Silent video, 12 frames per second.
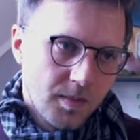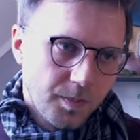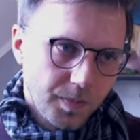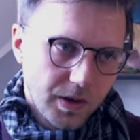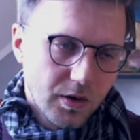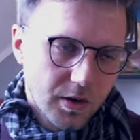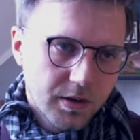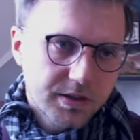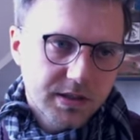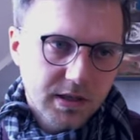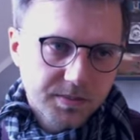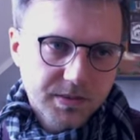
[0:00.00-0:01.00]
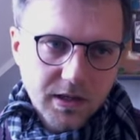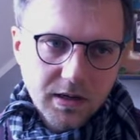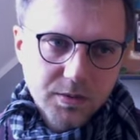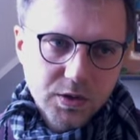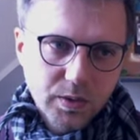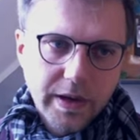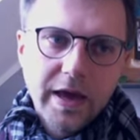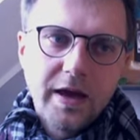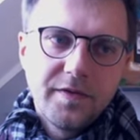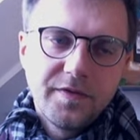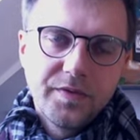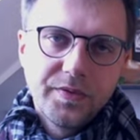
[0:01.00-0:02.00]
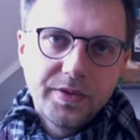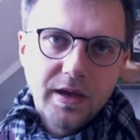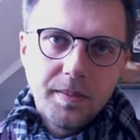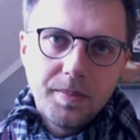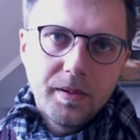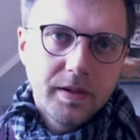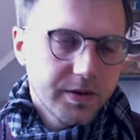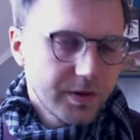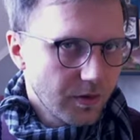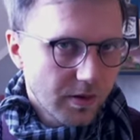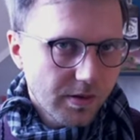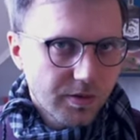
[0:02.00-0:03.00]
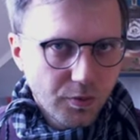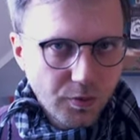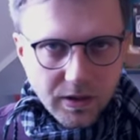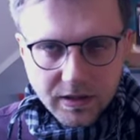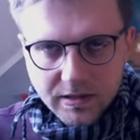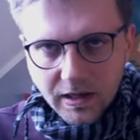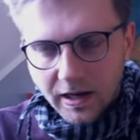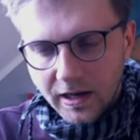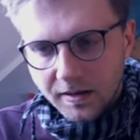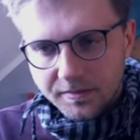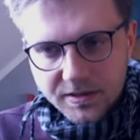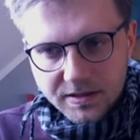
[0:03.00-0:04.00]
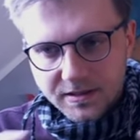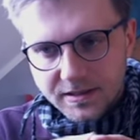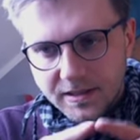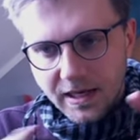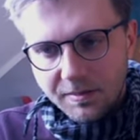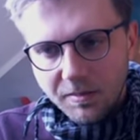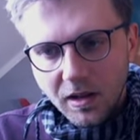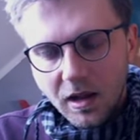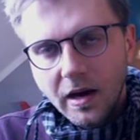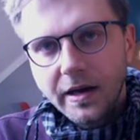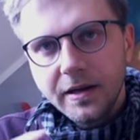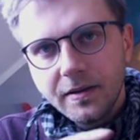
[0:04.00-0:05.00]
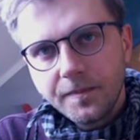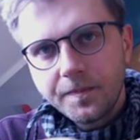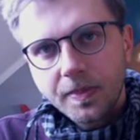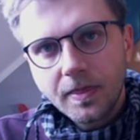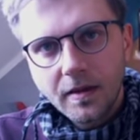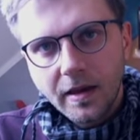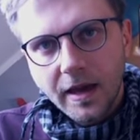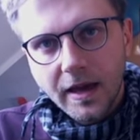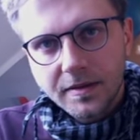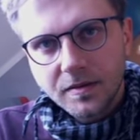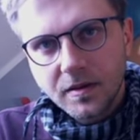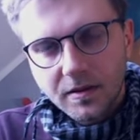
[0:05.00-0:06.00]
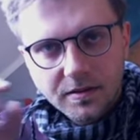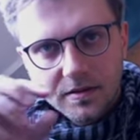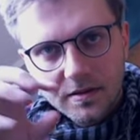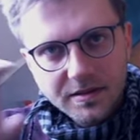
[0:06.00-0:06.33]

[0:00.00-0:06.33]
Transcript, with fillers: Because sometimes you have doubled or three times the same line at the